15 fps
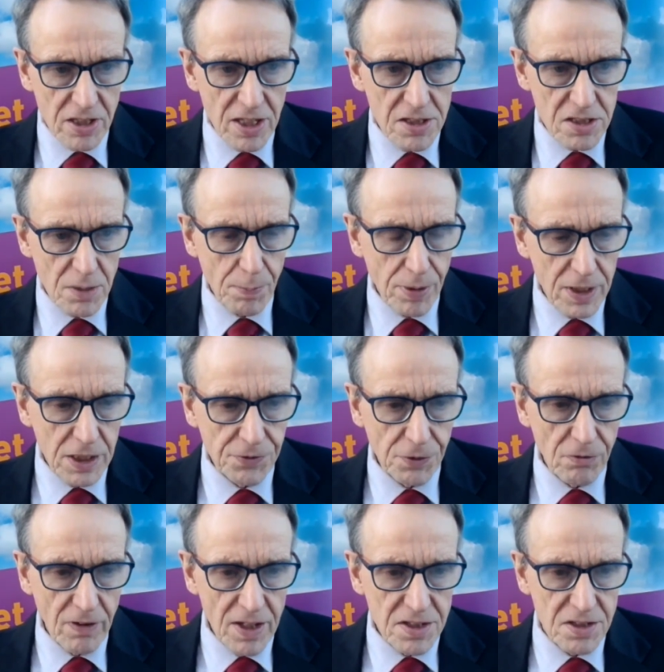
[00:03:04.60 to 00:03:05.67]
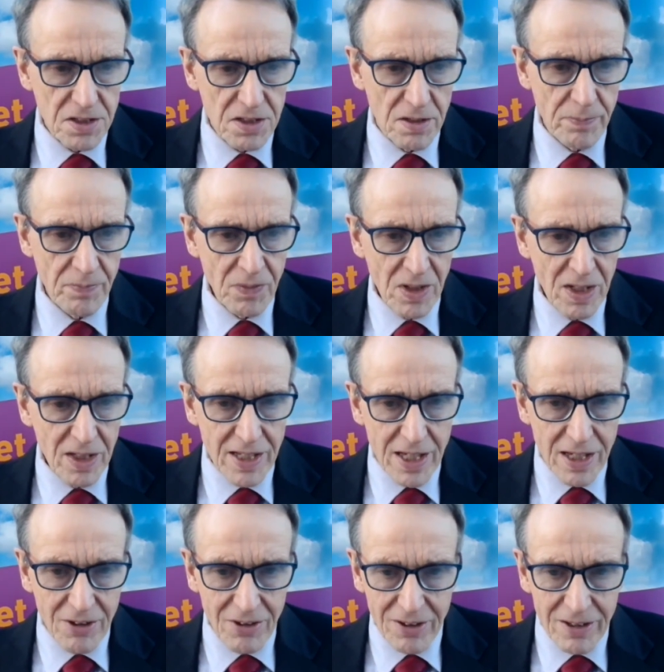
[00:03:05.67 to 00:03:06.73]
against the police for racism.
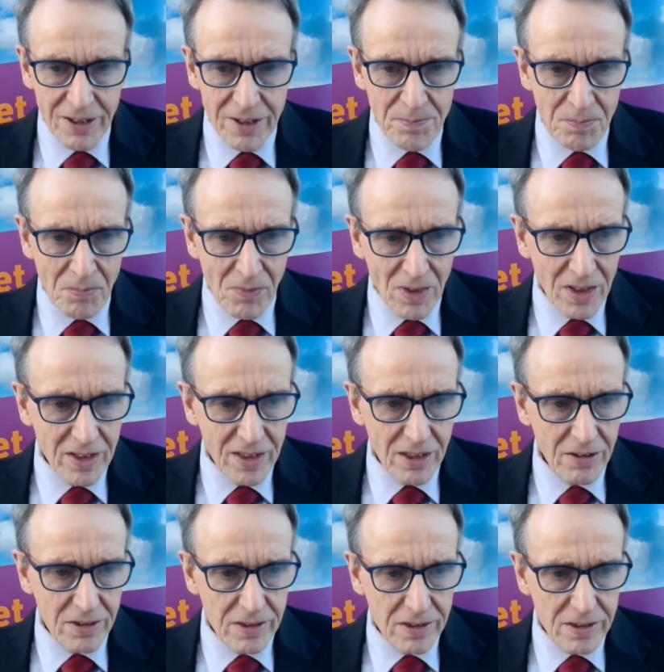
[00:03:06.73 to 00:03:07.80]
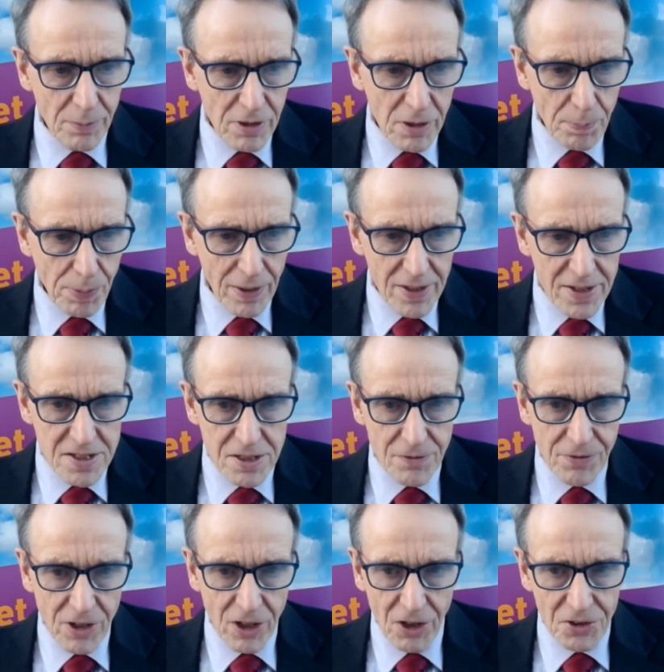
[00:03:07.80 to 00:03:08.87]
Now, you know, the, the police
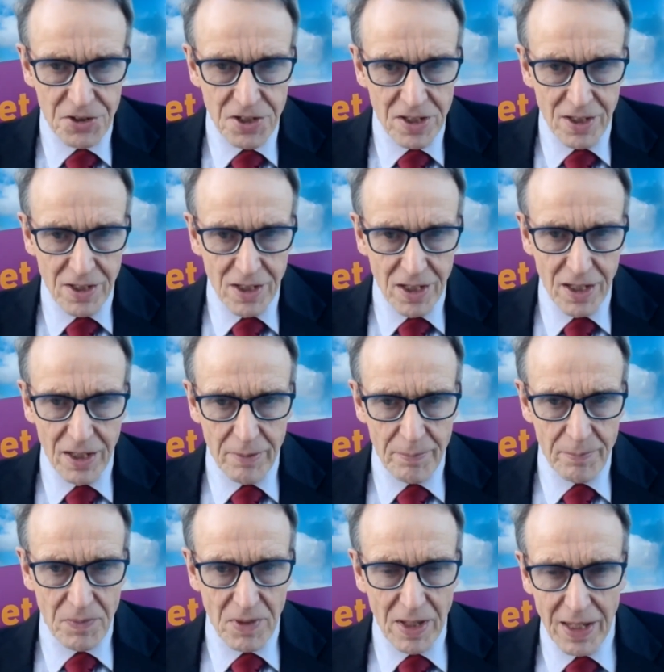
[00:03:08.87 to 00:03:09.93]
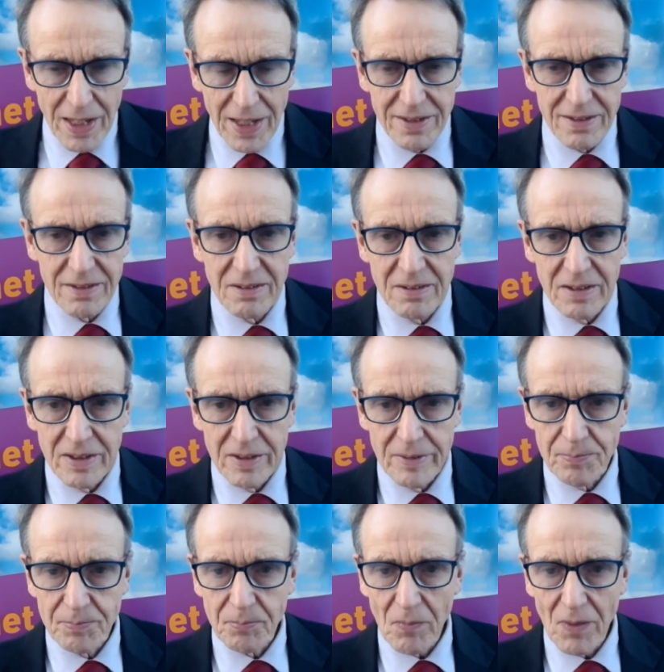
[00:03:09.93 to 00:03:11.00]
have got um, an
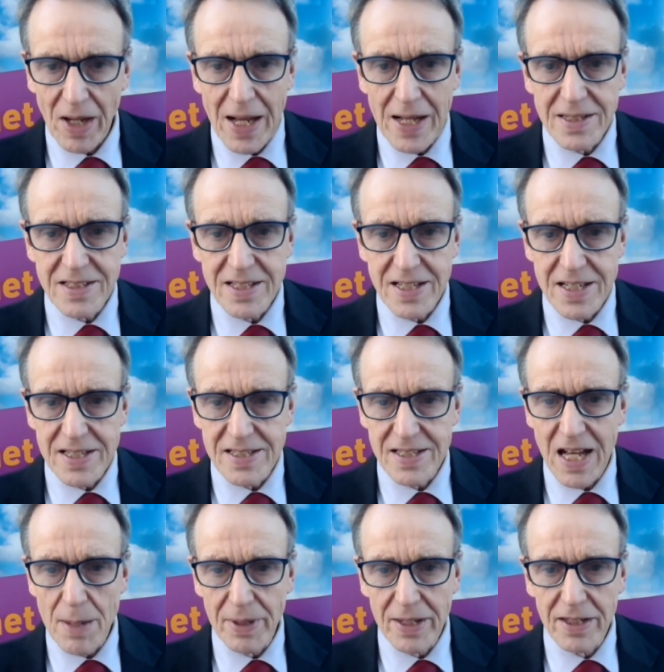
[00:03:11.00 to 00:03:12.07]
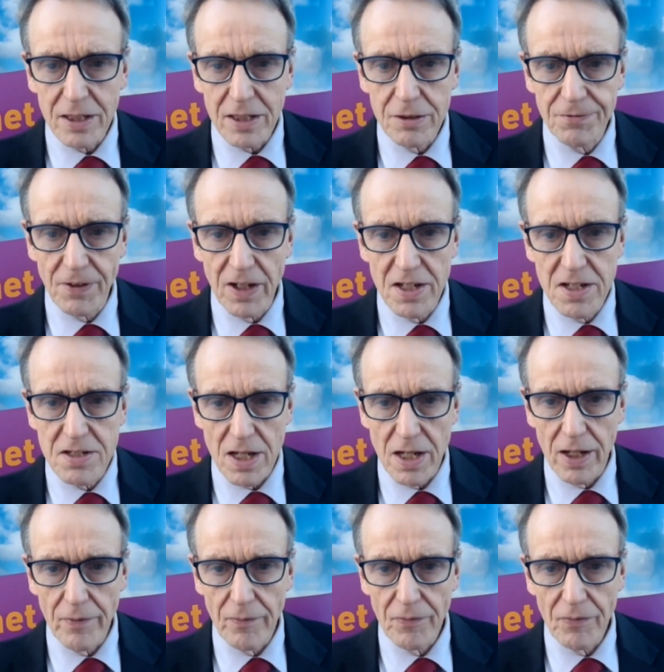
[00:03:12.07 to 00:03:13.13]
anti-Islamic advisor